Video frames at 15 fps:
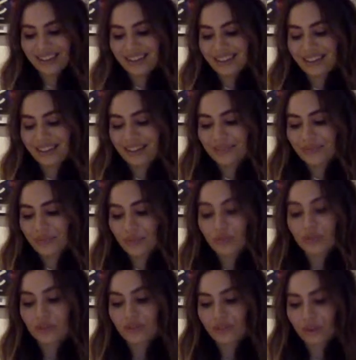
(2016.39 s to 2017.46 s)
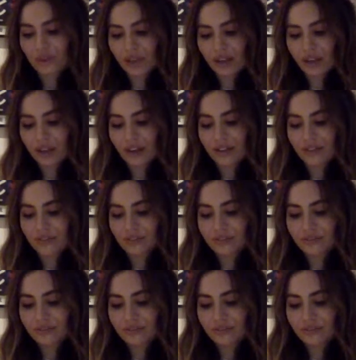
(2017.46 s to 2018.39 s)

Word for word: Um, so so far we have.